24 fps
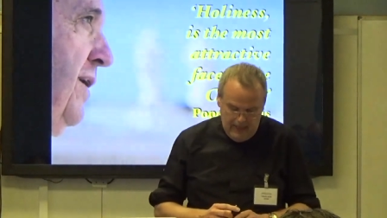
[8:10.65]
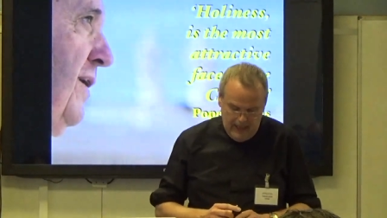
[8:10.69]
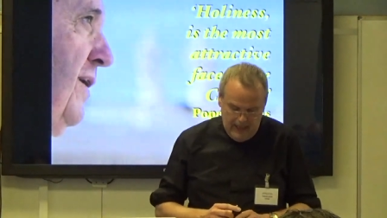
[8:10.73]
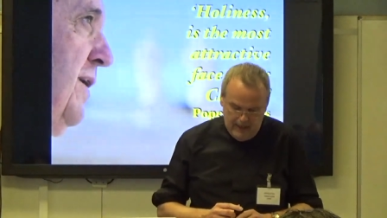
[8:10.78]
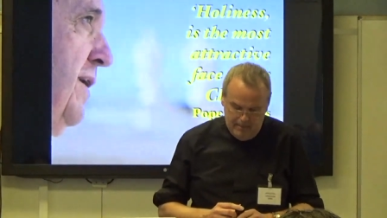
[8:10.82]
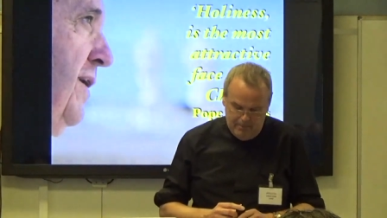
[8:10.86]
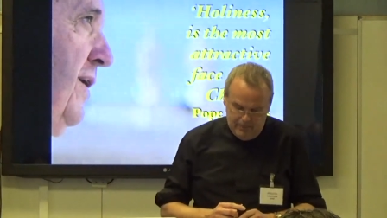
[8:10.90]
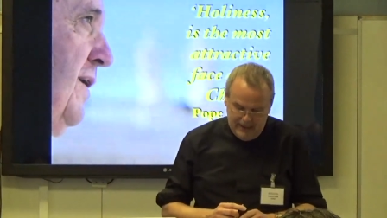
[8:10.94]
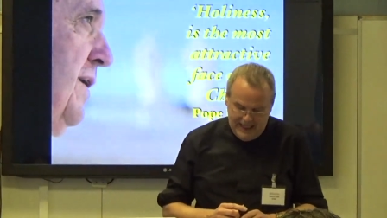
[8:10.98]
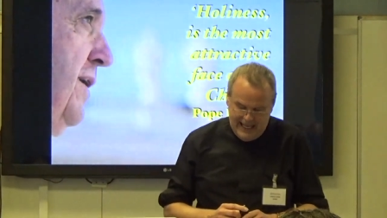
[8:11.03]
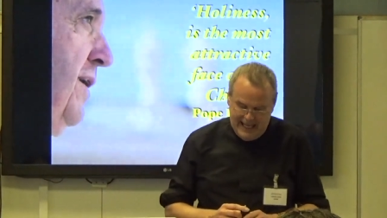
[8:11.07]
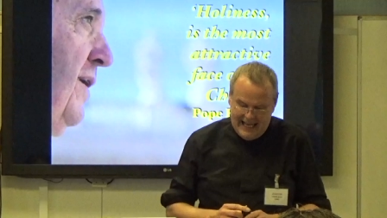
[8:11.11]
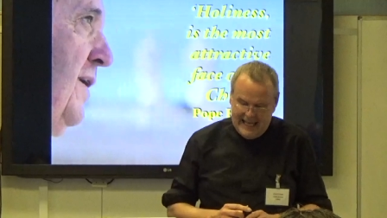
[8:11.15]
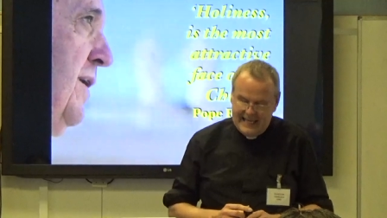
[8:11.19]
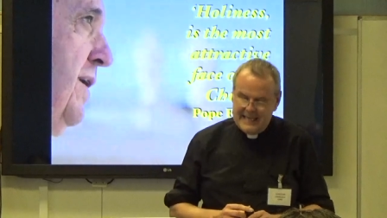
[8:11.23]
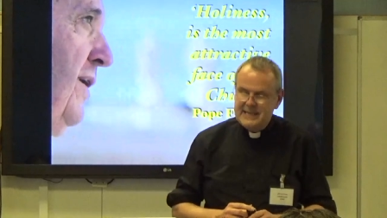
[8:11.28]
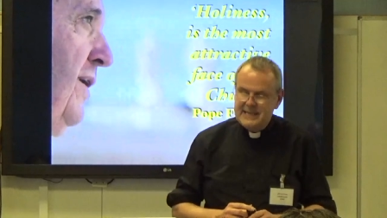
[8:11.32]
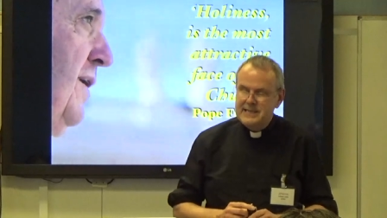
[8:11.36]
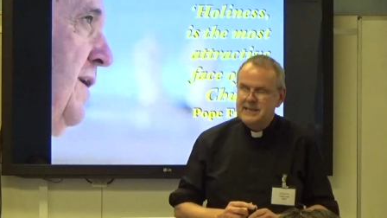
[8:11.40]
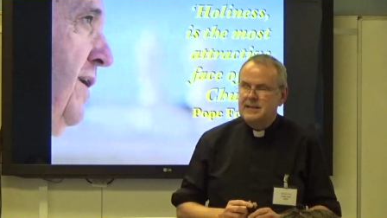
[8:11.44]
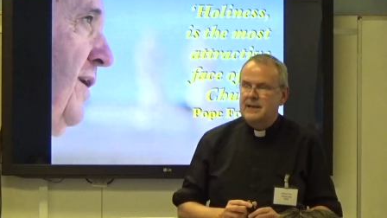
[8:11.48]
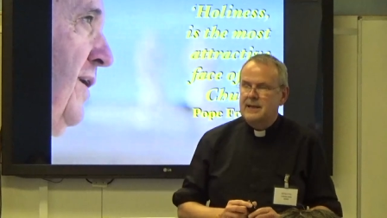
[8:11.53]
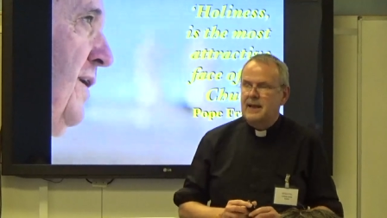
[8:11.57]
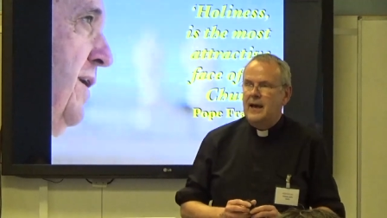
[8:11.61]
a
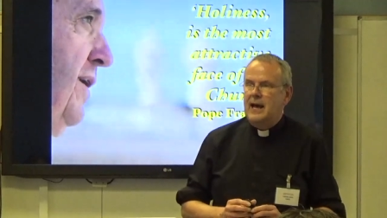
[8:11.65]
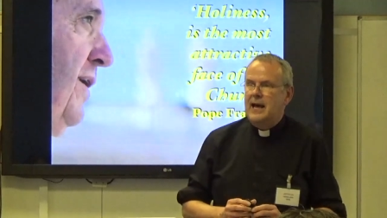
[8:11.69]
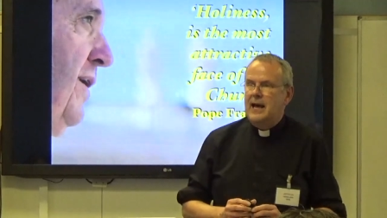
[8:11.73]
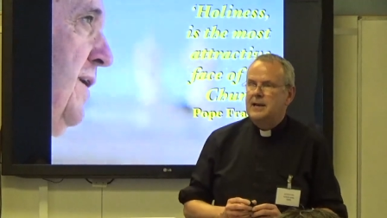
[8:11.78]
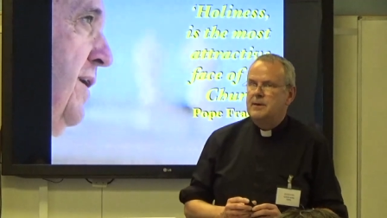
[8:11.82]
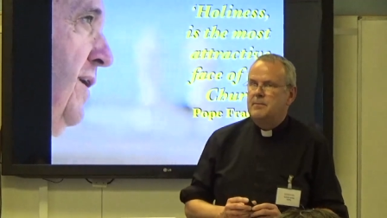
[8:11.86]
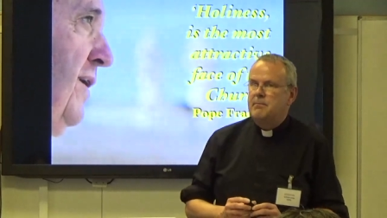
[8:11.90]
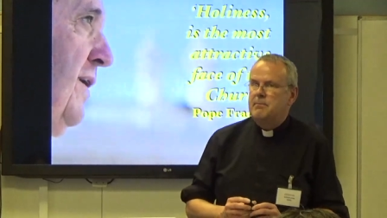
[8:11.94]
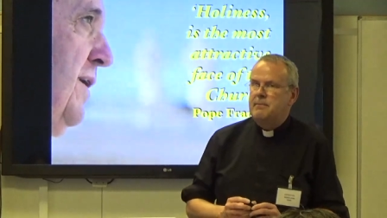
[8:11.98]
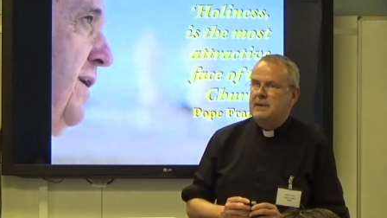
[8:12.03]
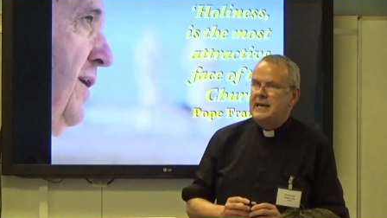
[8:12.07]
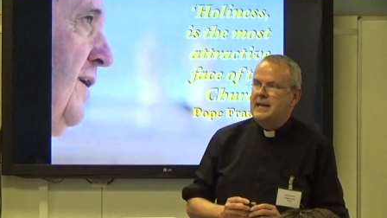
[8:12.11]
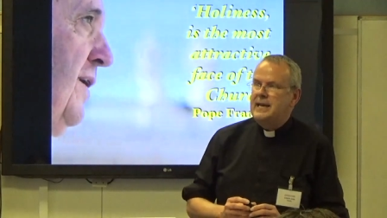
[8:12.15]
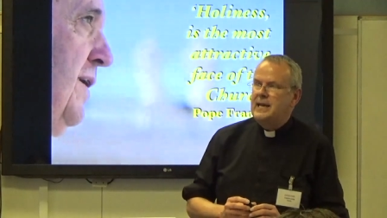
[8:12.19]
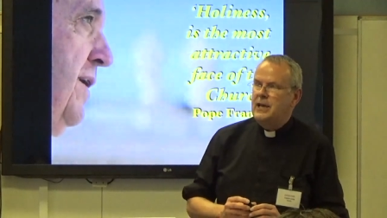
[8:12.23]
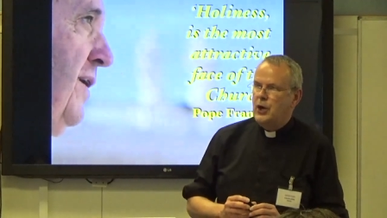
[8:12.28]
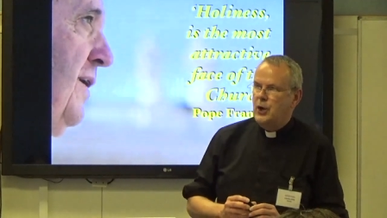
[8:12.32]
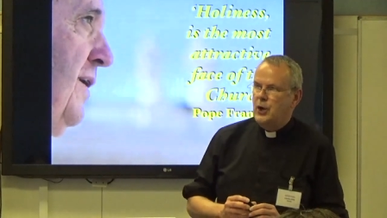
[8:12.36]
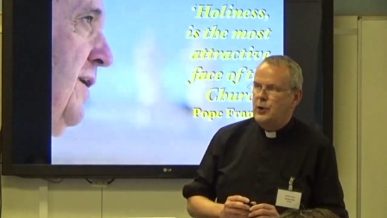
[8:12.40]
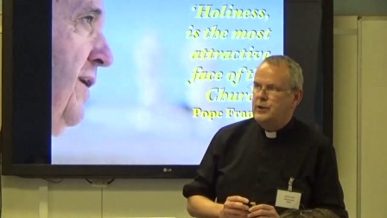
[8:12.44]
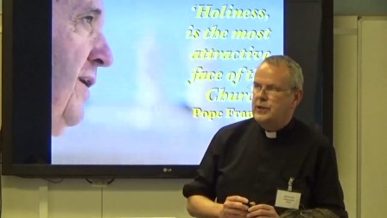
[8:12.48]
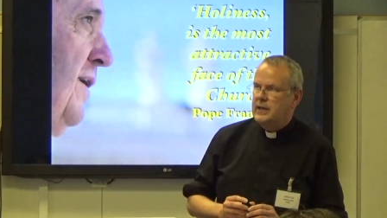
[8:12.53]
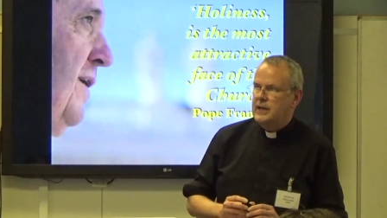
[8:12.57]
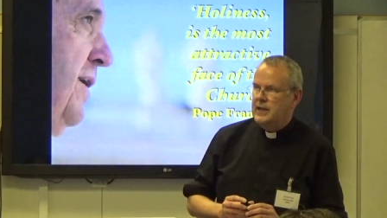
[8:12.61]
bland and
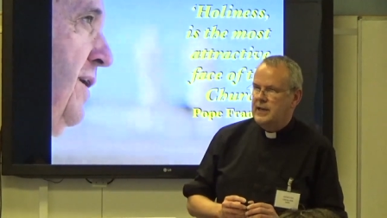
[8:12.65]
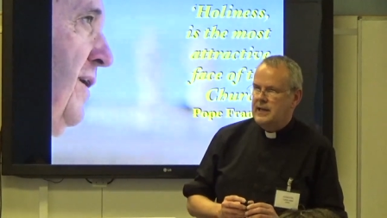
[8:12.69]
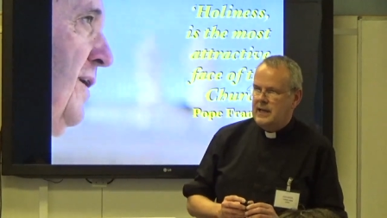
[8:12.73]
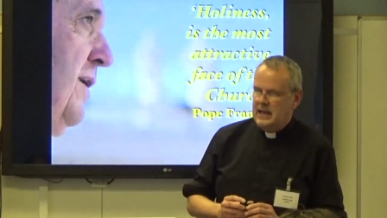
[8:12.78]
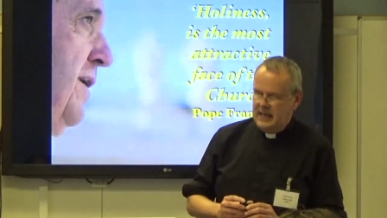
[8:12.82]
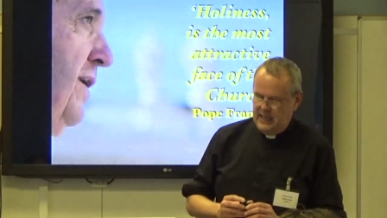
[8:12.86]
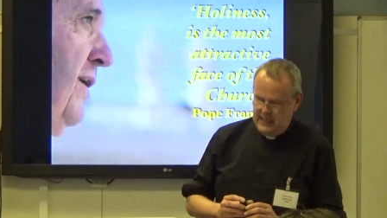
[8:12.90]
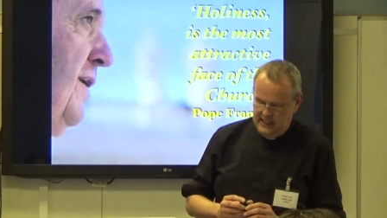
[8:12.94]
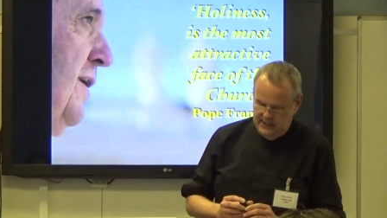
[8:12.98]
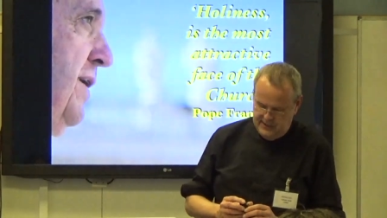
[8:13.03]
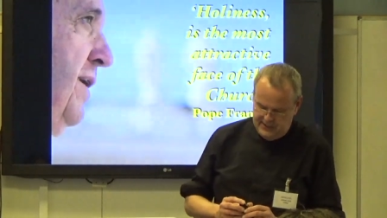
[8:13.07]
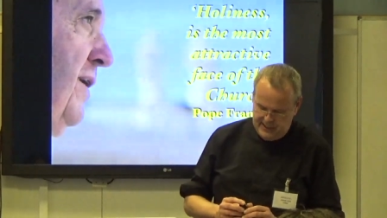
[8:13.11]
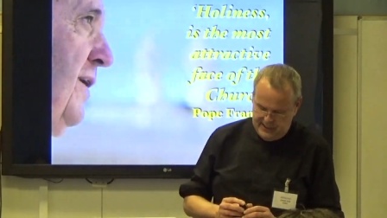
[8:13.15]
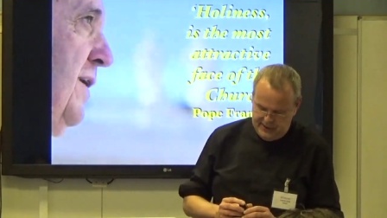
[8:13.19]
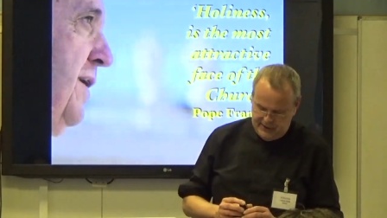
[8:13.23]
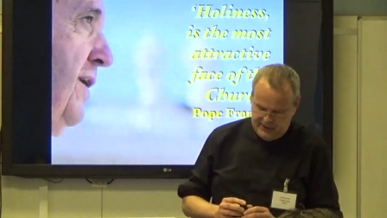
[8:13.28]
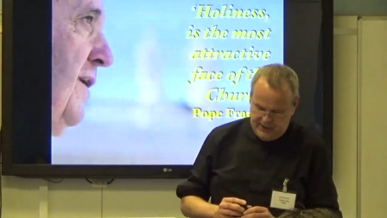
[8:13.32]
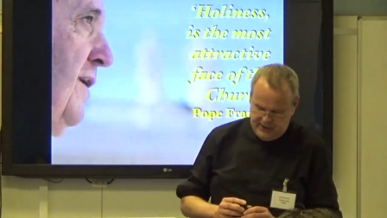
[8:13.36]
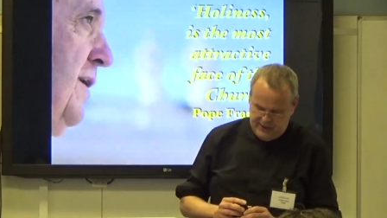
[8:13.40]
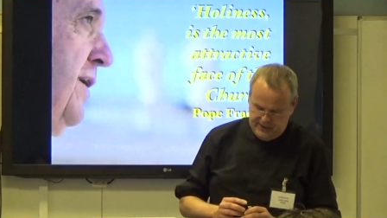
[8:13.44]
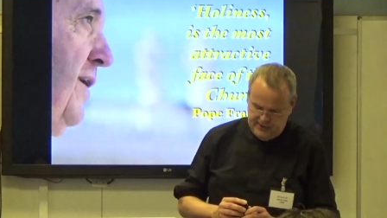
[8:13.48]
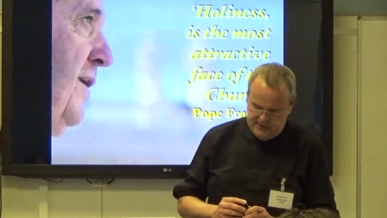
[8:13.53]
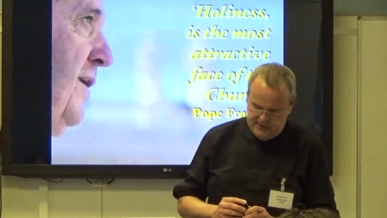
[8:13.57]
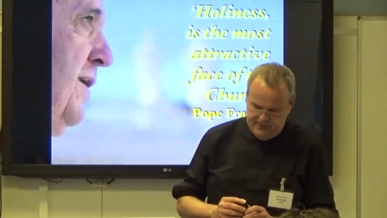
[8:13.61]
mediocre
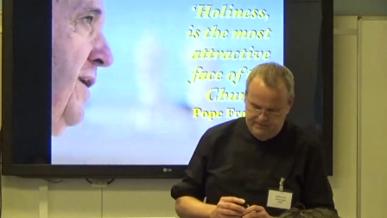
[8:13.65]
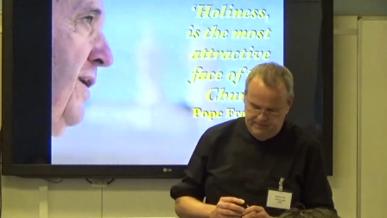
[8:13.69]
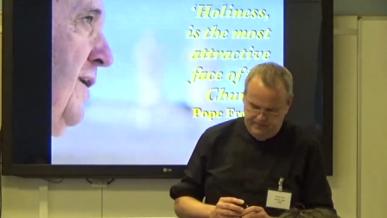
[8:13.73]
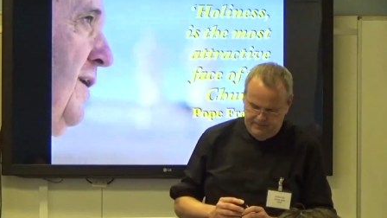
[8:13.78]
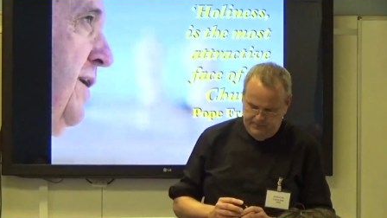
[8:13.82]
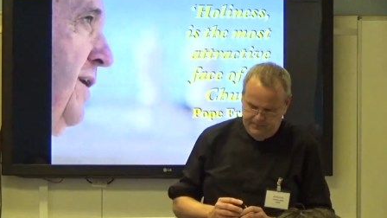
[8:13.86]
existence.